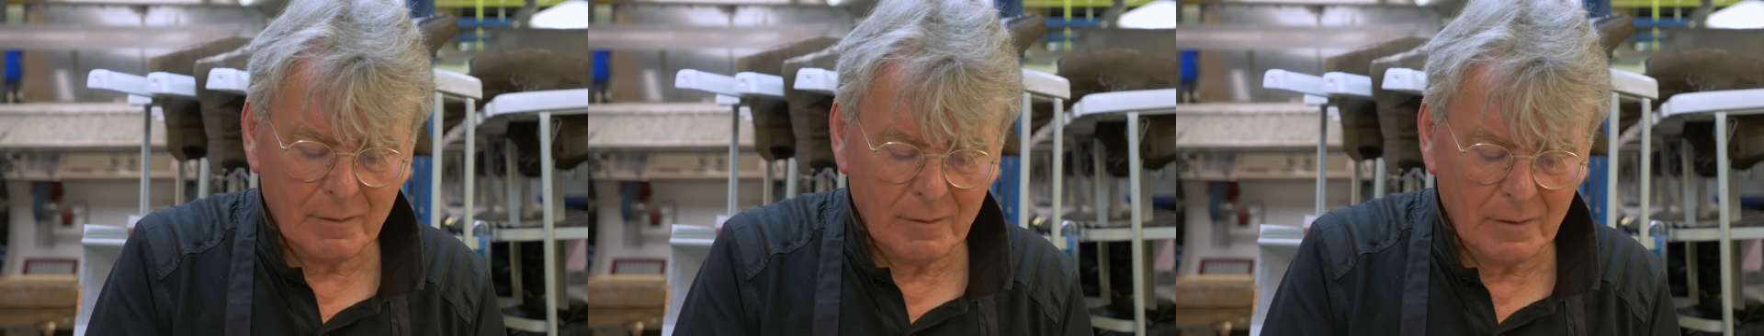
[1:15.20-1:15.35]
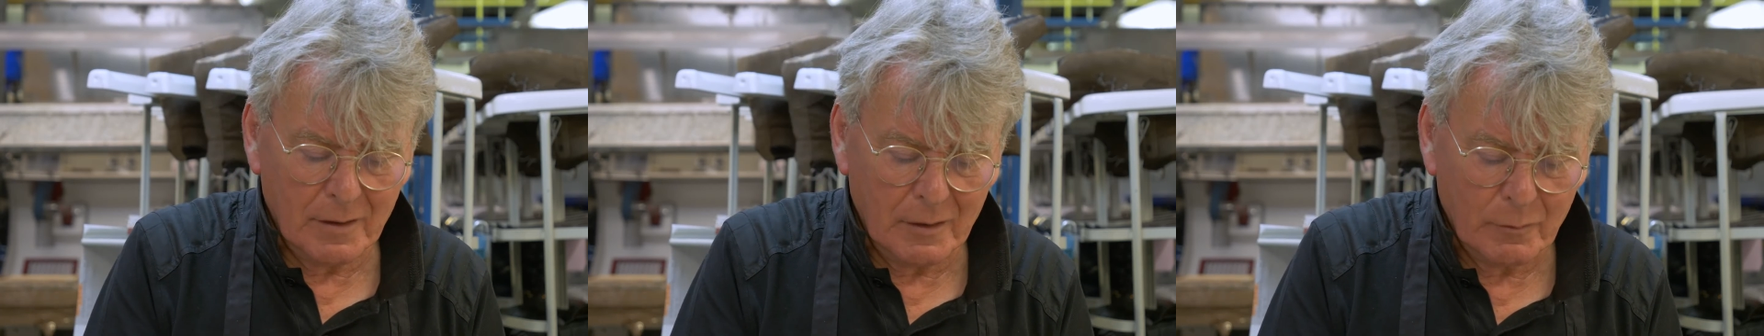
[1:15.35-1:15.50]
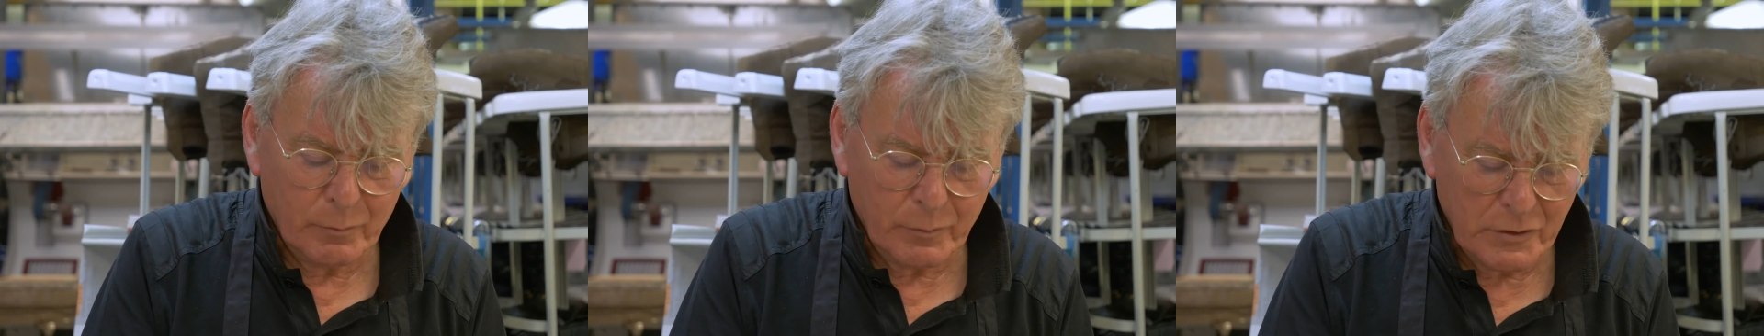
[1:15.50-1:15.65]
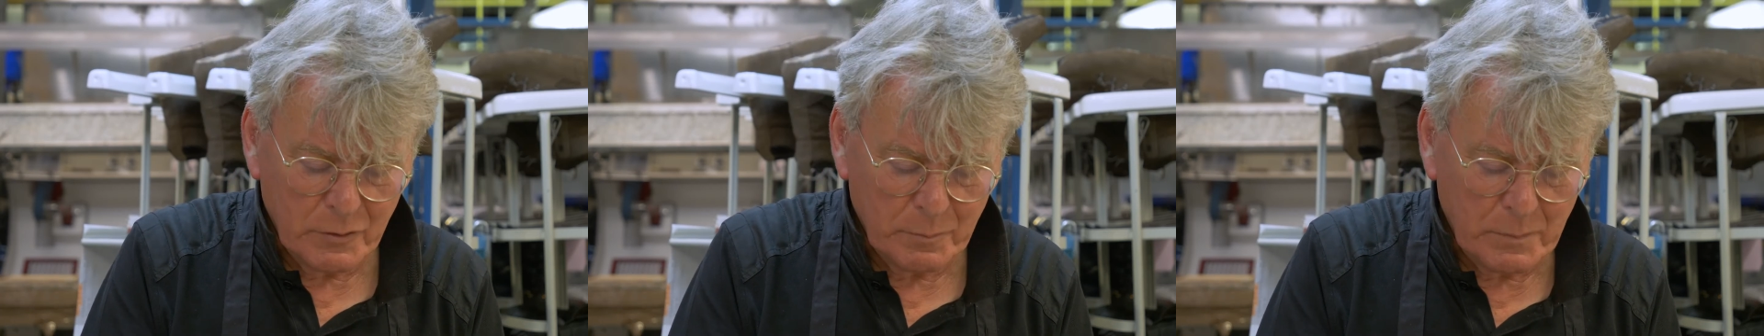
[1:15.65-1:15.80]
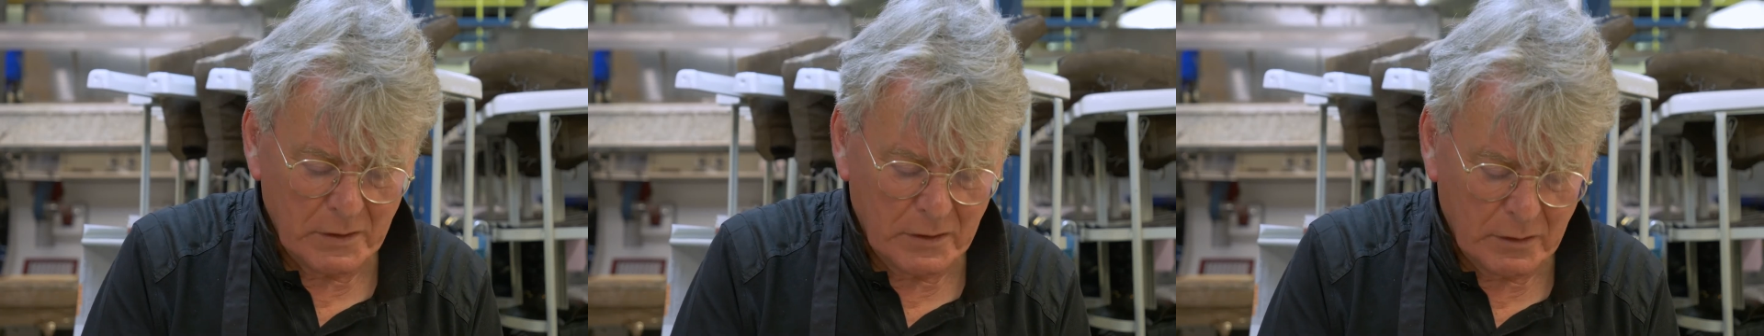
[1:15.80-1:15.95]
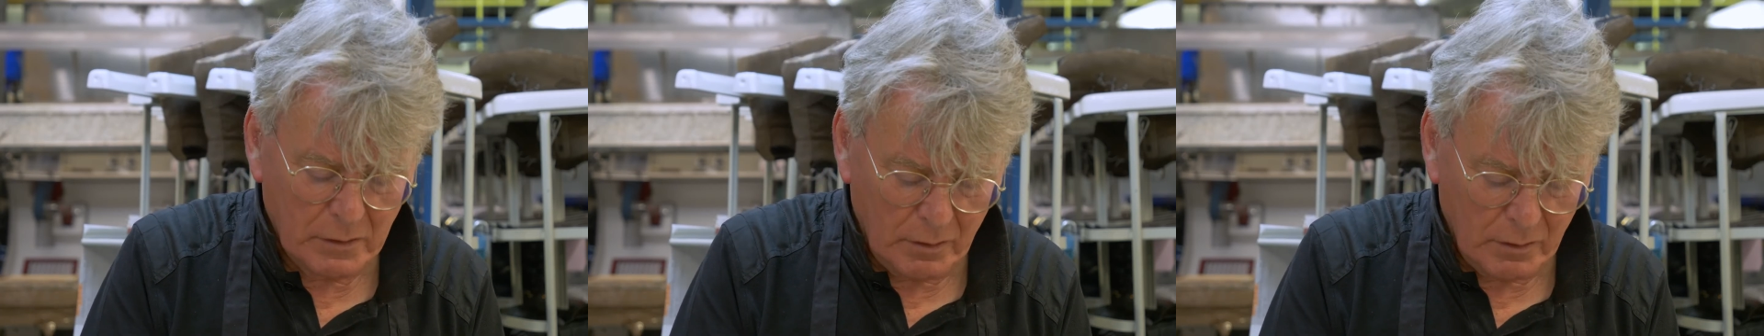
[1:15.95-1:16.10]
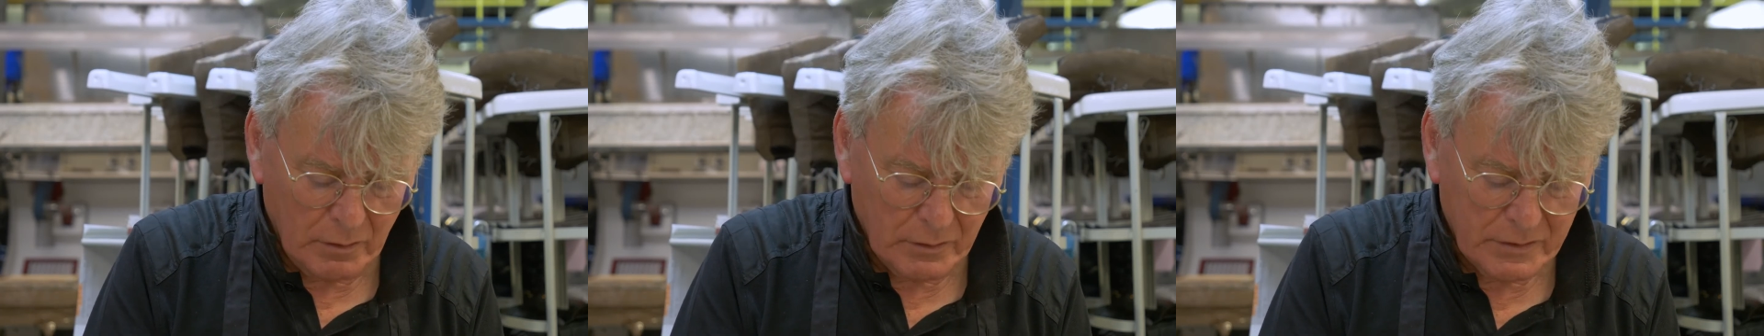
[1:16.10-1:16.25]
it was
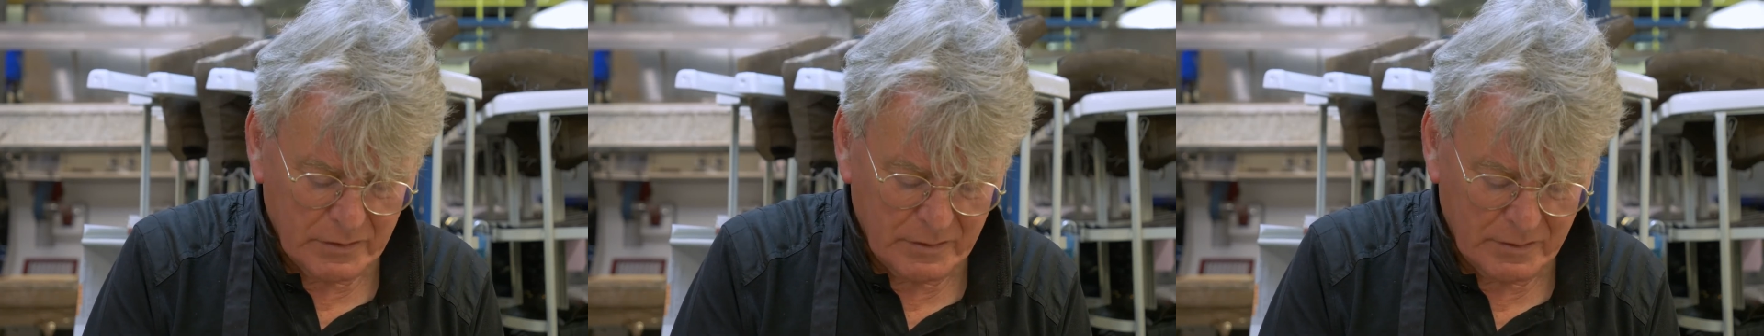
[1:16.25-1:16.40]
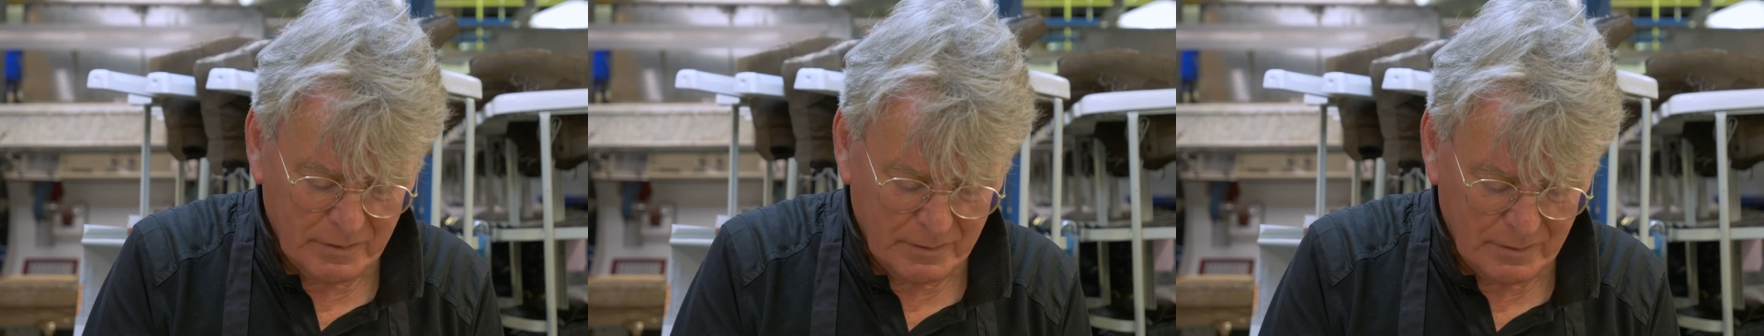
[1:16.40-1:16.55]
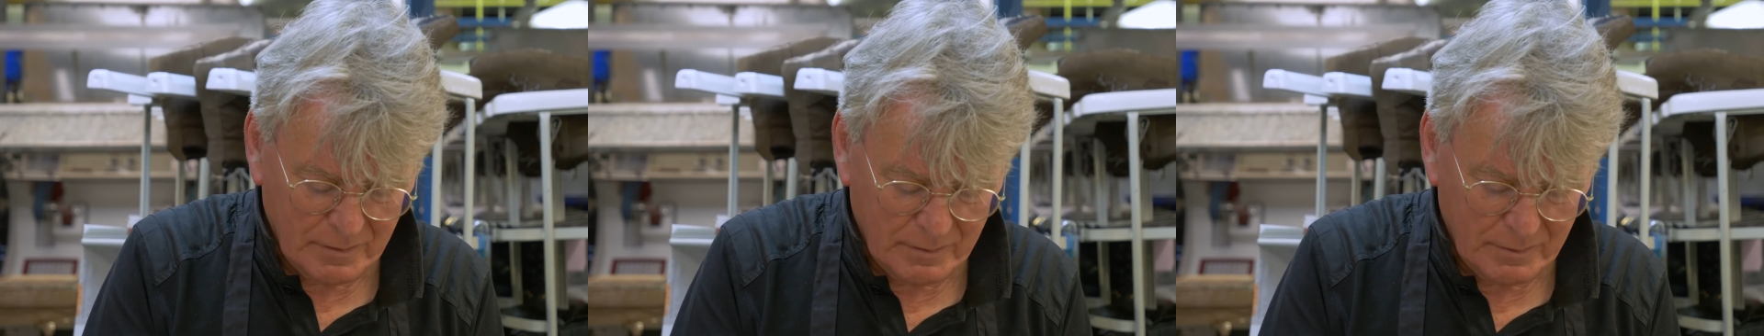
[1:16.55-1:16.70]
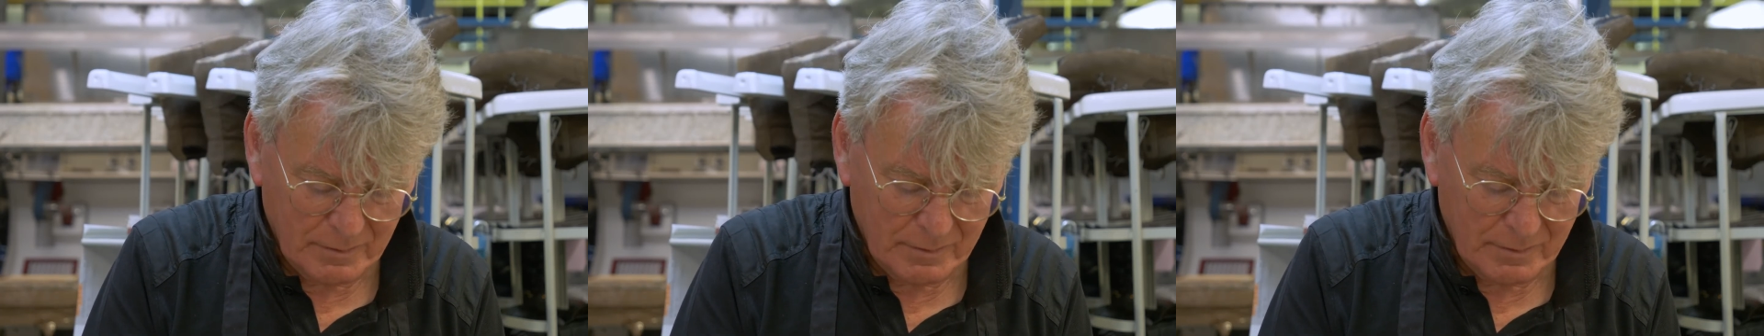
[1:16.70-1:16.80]
because